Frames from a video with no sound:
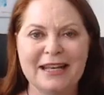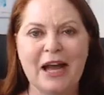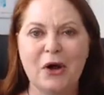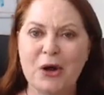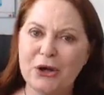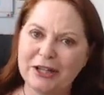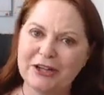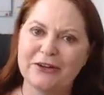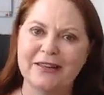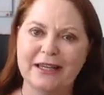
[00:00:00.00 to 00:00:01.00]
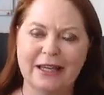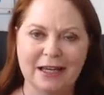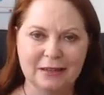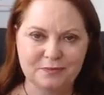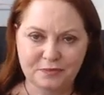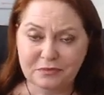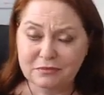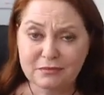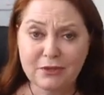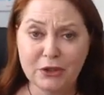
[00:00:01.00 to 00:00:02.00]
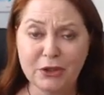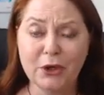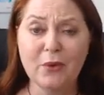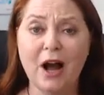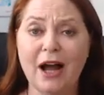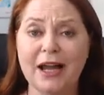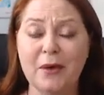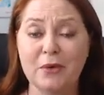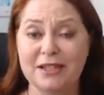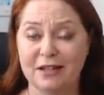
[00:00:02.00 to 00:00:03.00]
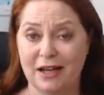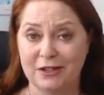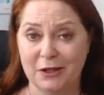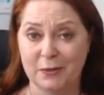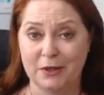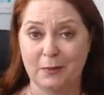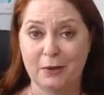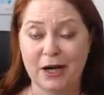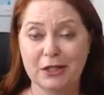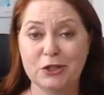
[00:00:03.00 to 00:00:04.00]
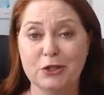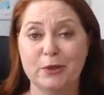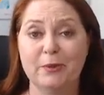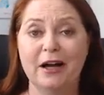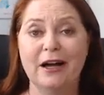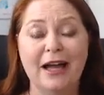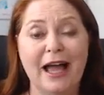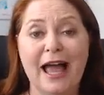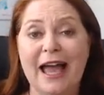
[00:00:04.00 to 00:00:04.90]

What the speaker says: Now, earlier in the year, I was diagnosed with a brain tumor,